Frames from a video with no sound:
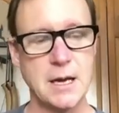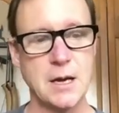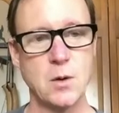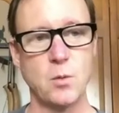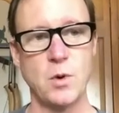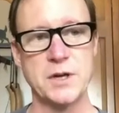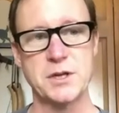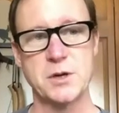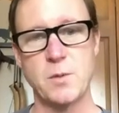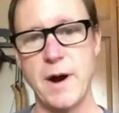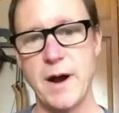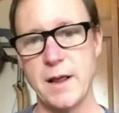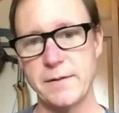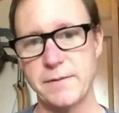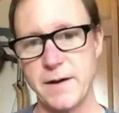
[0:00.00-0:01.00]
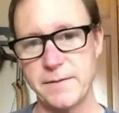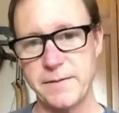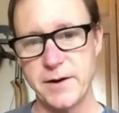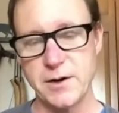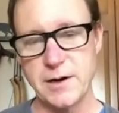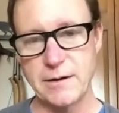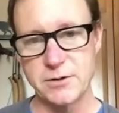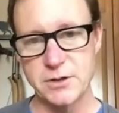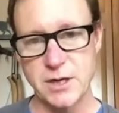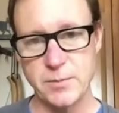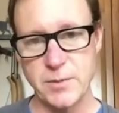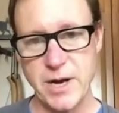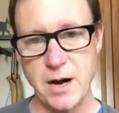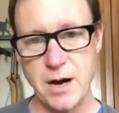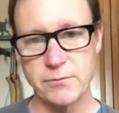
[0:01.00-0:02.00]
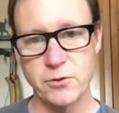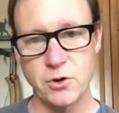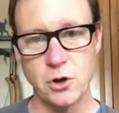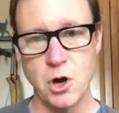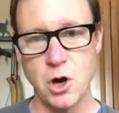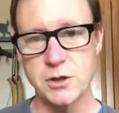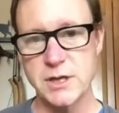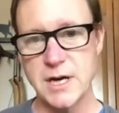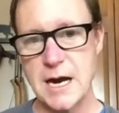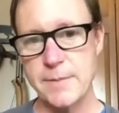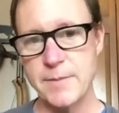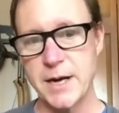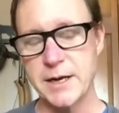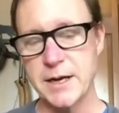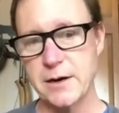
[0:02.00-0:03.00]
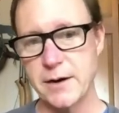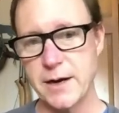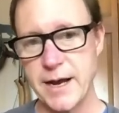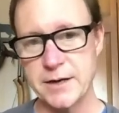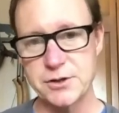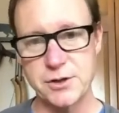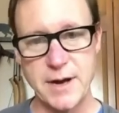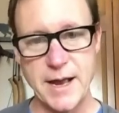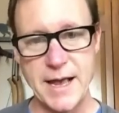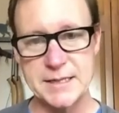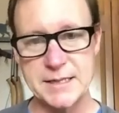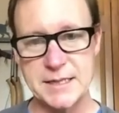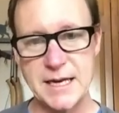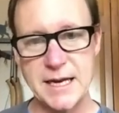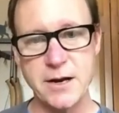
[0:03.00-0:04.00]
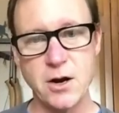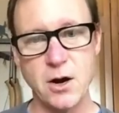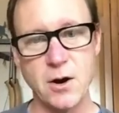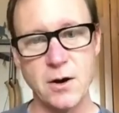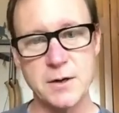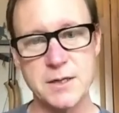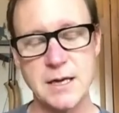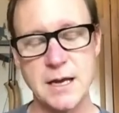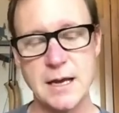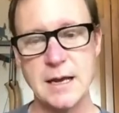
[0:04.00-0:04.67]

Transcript: Once in a while, if I figured I was going to be off for a long time, I'd carry extra SD cards.